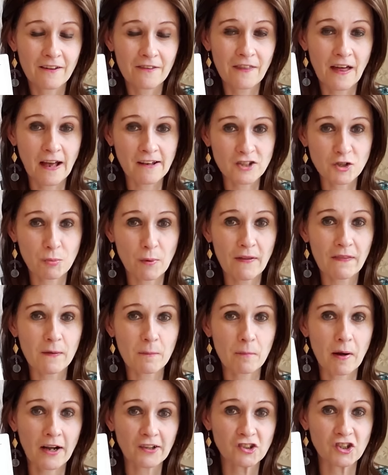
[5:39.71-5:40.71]
that's when
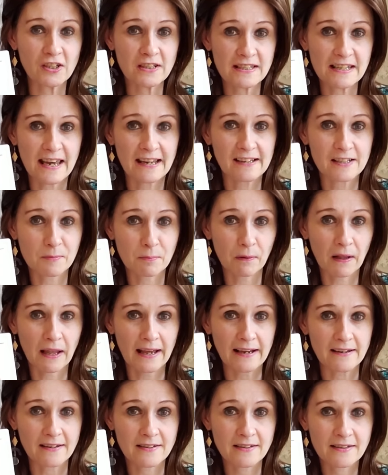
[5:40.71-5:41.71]
the magic takes
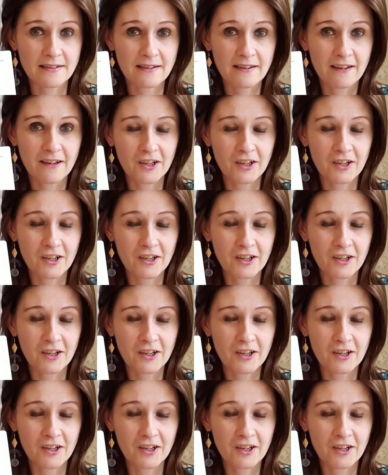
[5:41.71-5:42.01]
place.